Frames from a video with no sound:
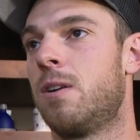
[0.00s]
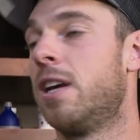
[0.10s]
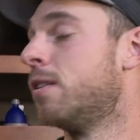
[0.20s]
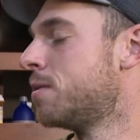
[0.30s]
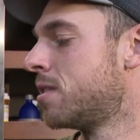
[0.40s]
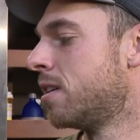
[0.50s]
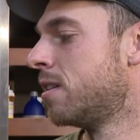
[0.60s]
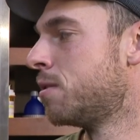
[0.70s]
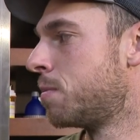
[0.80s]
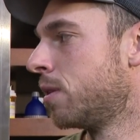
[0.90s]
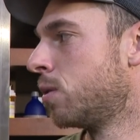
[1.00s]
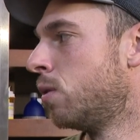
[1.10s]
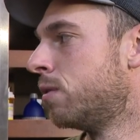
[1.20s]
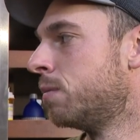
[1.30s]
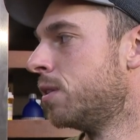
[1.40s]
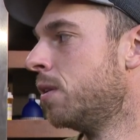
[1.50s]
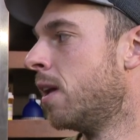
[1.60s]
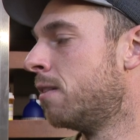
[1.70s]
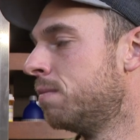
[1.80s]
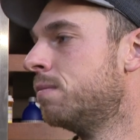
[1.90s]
yeah, it was, uh, it was pretty cool for him to do that.